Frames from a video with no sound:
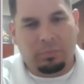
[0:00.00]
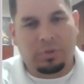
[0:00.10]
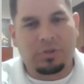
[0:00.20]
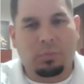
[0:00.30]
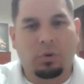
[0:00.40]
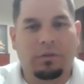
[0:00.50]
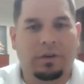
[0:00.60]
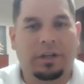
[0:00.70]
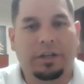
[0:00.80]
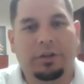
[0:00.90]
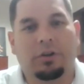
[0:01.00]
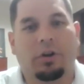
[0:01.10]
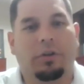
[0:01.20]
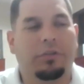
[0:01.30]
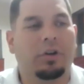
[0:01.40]
puts more of a hinder
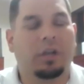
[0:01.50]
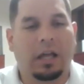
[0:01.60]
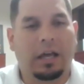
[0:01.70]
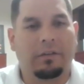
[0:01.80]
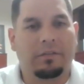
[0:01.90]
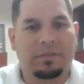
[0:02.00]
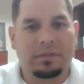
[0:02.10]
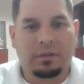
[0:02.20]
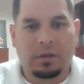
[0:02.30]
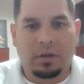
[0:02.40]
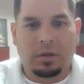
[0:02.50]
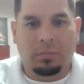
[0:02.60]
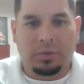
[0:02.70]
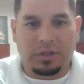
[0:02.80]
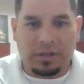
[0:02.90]
on their lives
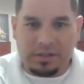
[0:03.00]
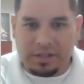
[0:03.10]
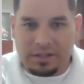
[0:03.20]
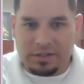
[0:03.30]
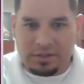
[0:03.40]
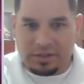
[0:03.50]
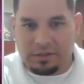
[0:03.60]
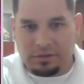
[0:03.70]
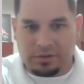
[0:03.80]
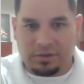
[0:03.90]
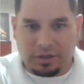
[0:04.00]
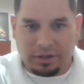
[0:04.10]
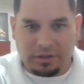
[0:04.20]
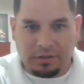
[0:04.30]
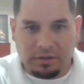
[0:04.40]
because they just see their
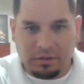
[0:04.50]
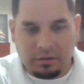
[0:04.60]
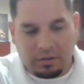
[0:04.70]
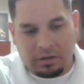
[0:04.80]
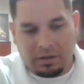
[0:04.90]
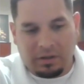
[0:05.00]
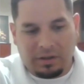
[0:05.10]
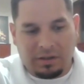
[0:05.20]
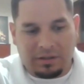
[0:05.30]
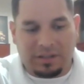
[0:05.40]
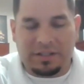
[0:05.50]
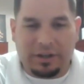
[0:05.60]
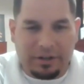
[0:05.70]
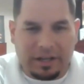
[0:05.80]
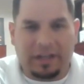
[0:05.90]
son
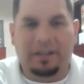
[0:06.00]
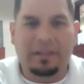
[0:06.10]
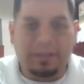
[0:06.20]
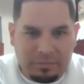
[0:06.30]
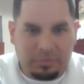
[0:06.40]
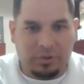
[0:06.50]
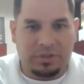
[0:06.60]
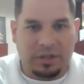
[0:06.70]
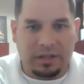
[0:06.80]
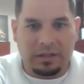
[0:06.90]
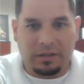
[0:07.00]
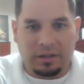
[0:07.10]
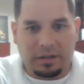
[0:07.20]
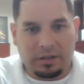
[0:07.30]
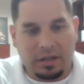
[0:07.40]
deteriorating per se
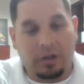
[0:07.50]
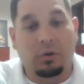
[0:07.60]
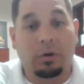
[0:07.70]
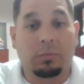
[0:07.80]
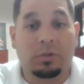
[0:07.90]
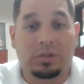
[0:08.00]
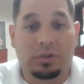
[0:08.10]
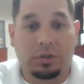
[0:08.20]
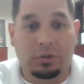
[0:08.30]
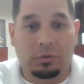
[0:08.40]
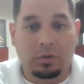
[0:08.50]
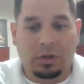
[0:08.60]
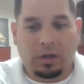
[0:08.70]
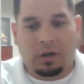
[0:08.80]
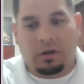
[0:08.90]
and not knowing what to do.
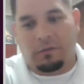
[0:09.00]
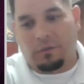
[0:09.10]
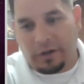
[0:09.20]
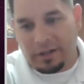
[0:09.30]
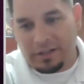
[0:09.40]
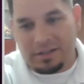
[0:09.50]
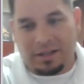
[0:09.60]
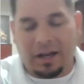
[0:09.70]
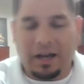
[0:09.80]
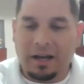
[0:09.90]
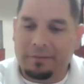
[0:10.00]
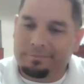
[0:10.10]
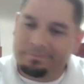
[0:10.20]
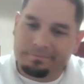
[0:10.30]
Friends, uh,